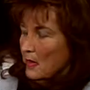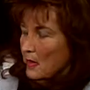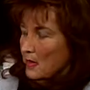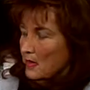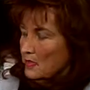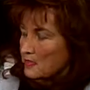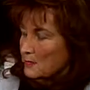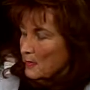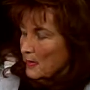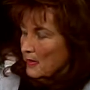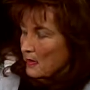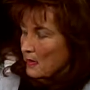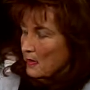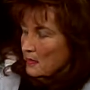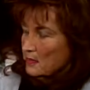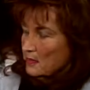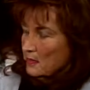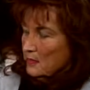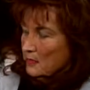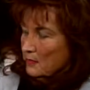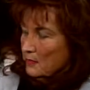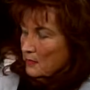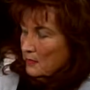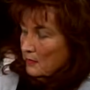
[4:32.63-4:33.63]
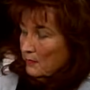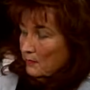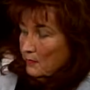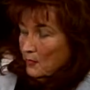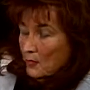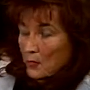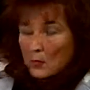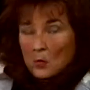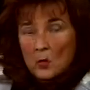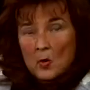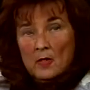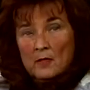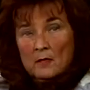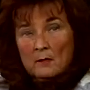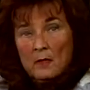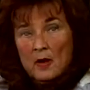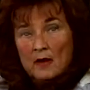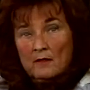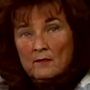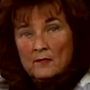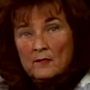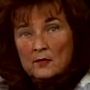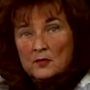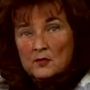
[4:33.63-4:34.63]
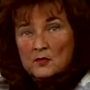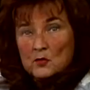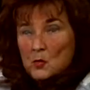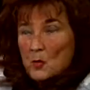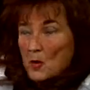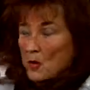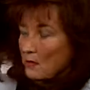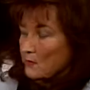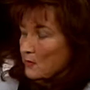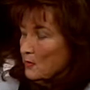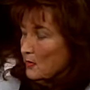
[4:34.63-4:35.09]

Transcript: Is because if you're one of my first 12,